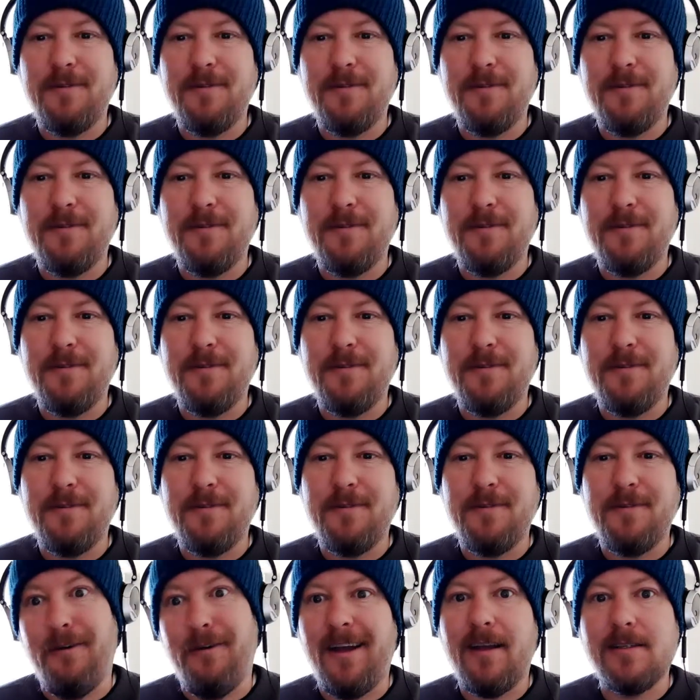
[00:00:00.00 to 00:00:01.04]
like, oh,
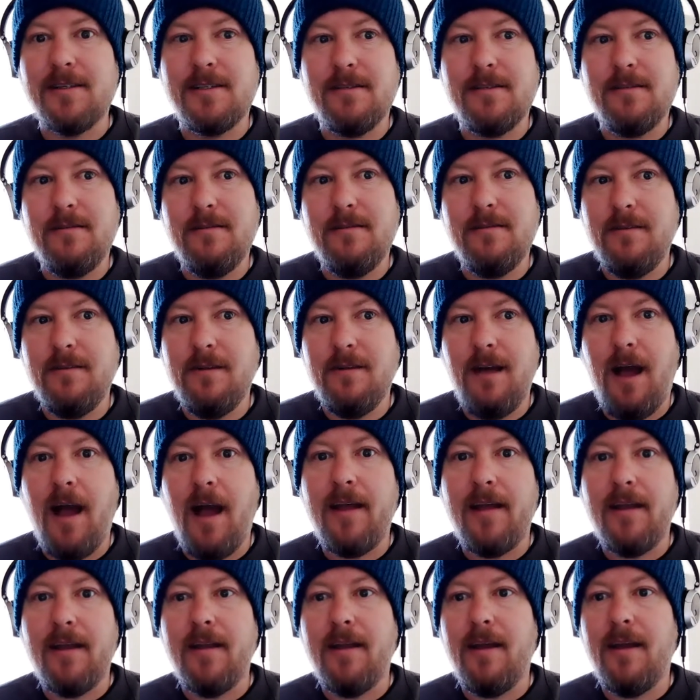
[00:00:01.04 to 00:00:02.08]
okay, because I
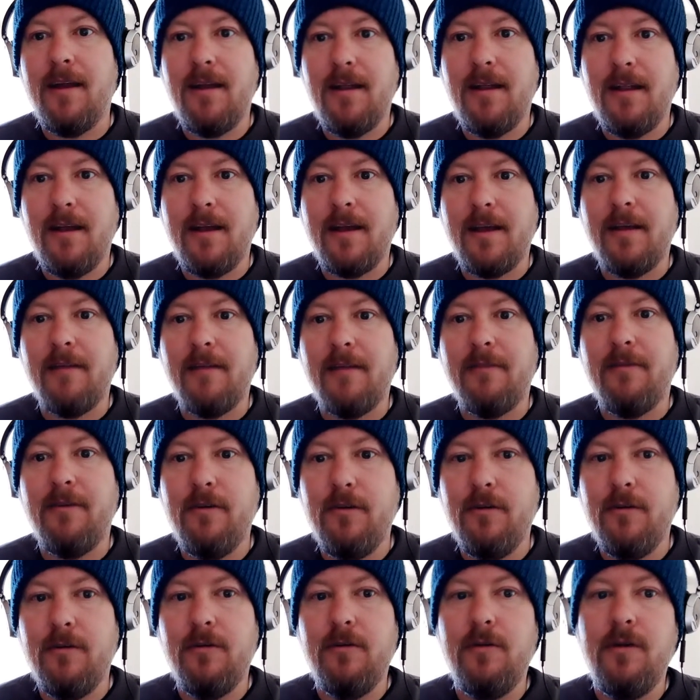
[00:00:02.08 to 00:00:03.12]
can get it. Like, if
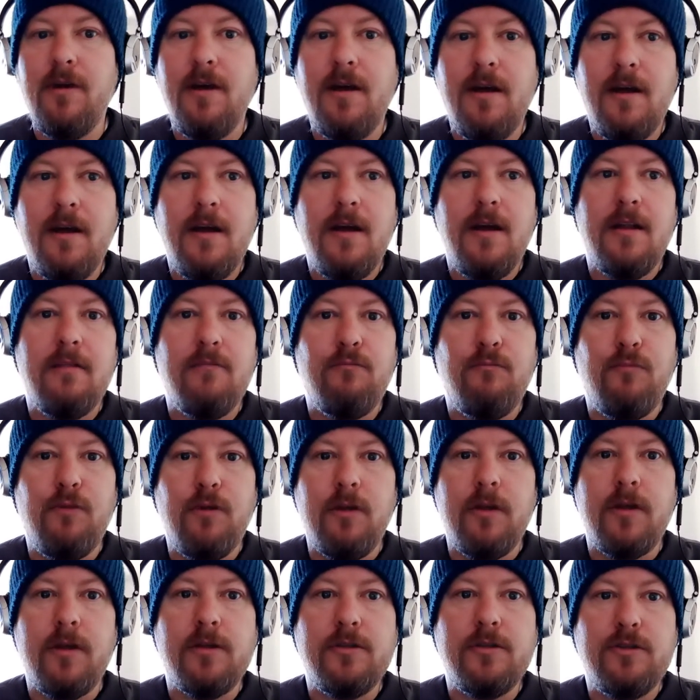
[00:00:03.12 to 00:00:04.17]
you
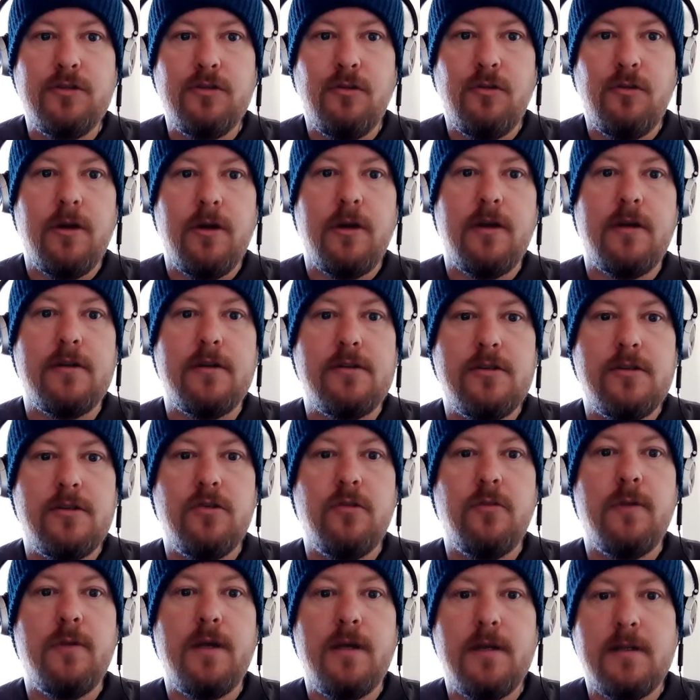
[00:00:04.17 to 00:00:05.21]
really enjoy
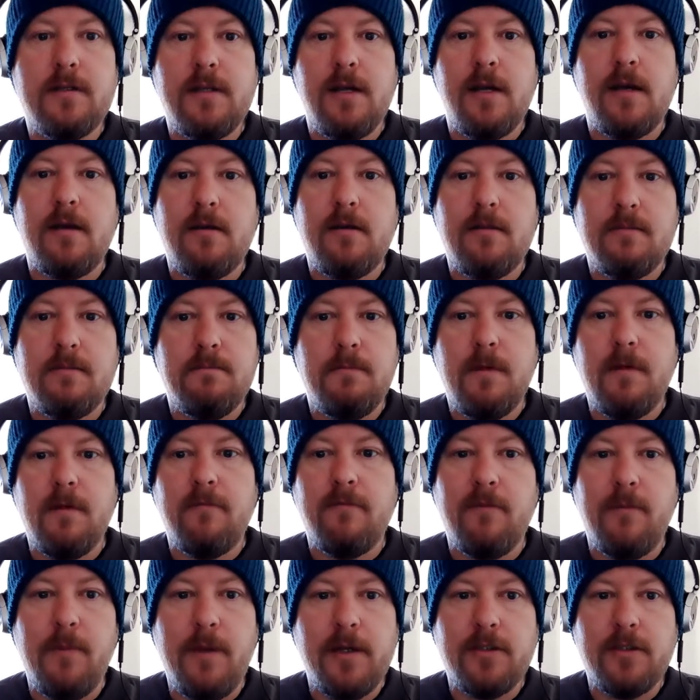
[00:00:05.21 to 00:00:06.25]
consuming tech
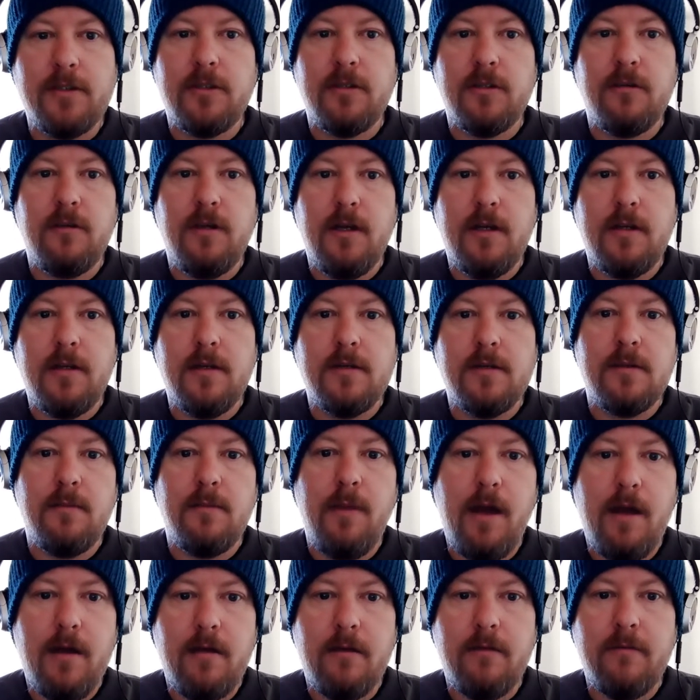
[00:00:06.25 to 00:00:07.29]
information, it doesn't
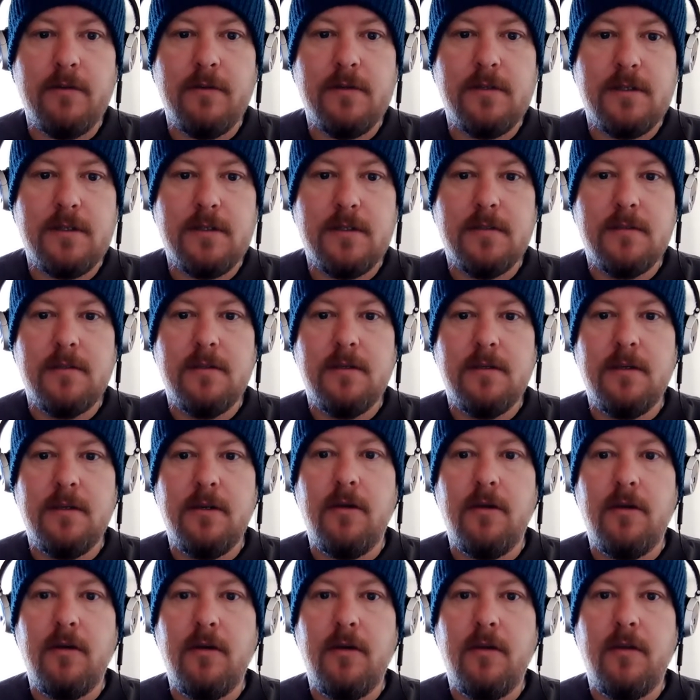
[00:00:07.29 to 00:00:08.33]
matter if it's,
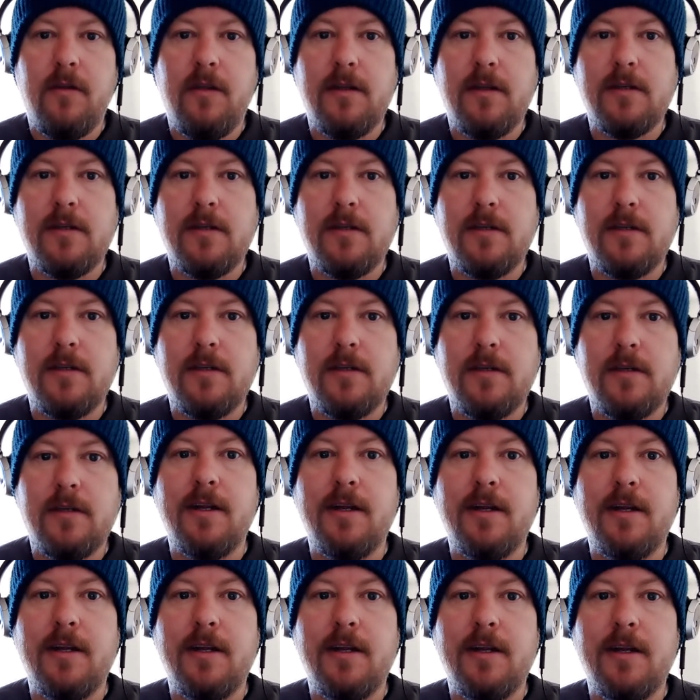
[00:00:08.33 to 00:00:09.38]
that's great at
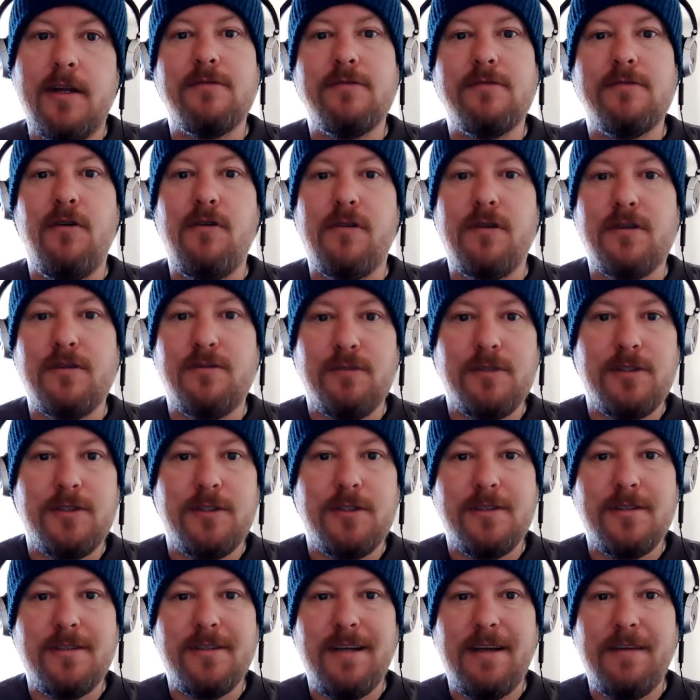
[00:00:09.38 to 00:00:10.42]
St. Louis Focus, which
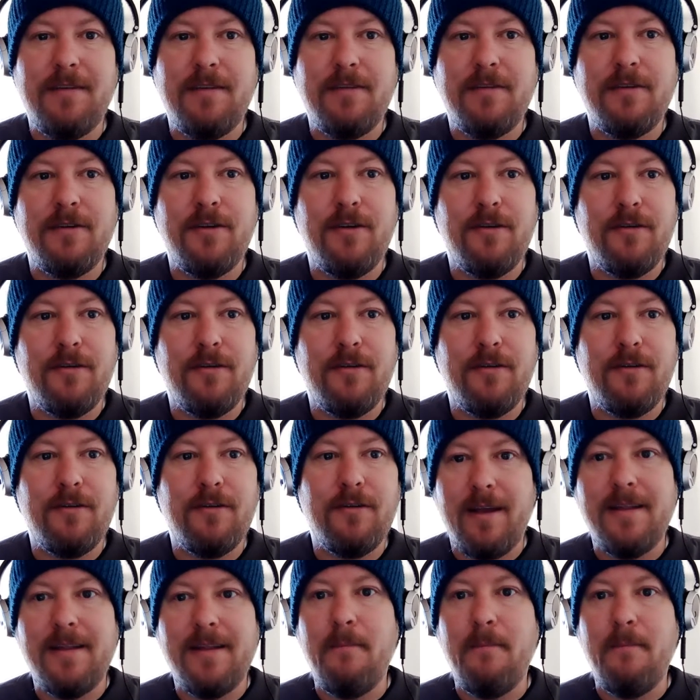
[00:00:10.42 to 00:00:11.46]
is, David, if you don't know, like
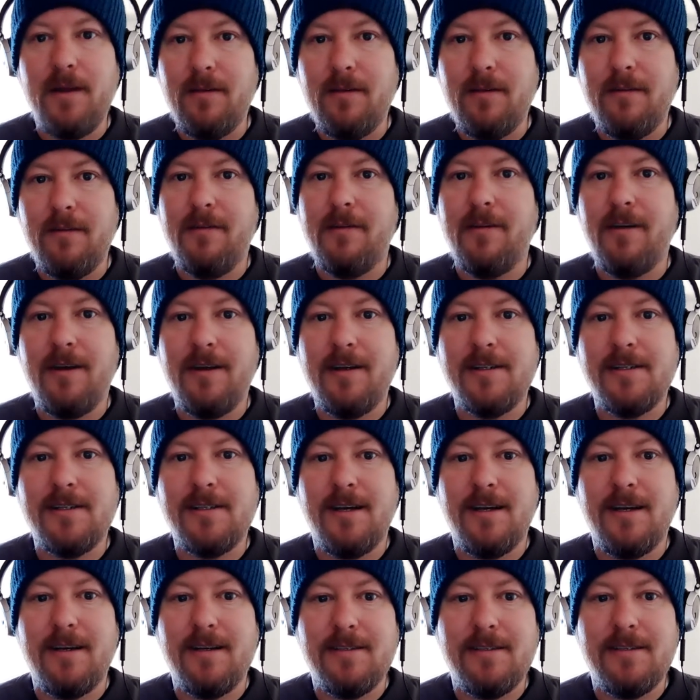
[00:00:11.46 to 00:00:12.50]
in the middle of the United
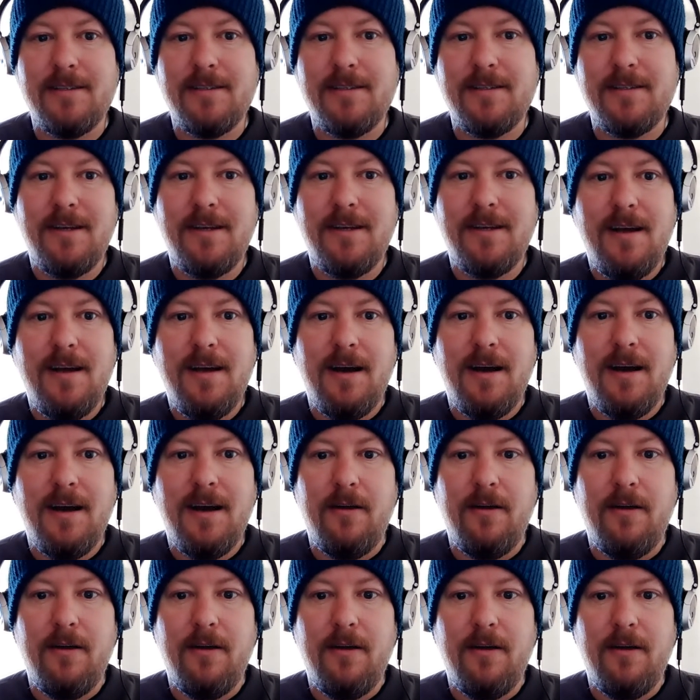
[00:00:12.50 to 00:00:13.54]
States.
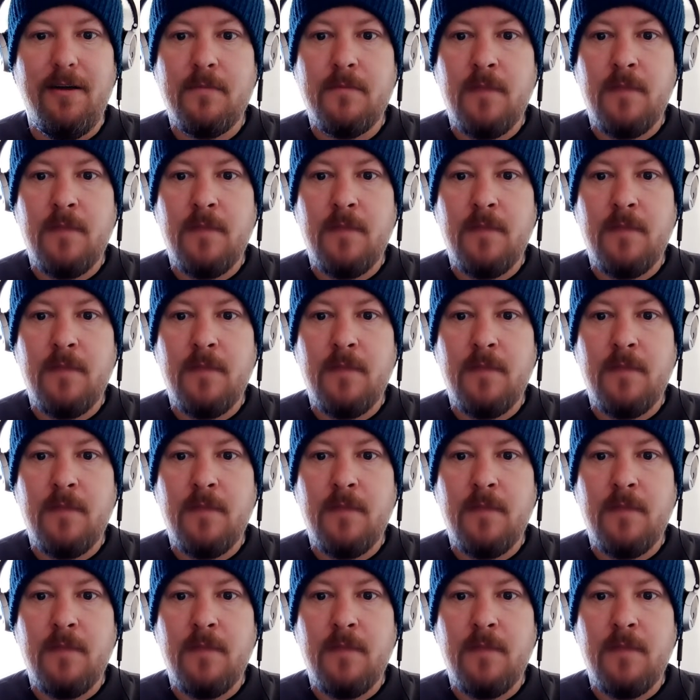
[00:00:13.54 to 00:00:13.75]
Um,